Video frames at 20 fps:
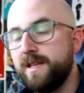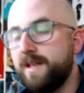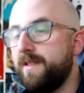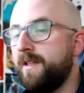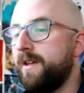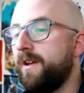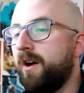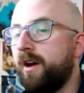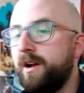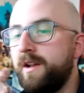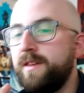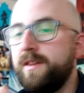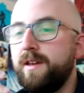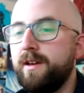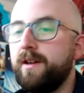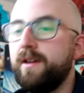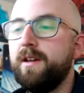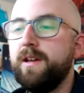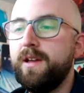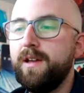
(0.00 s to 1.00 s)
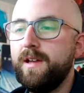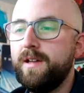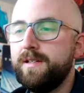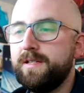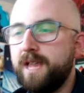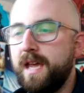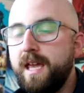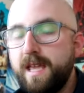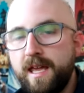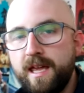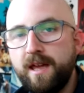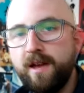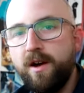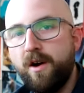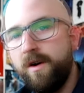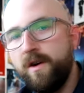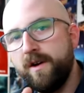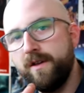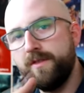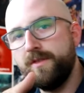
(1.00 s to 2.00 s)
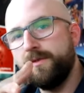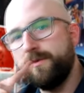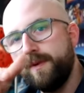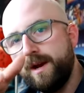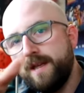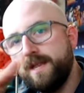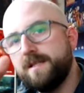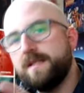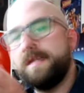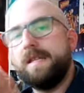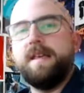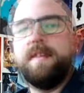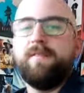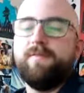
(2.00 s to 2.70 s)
And then Anya taking on the reins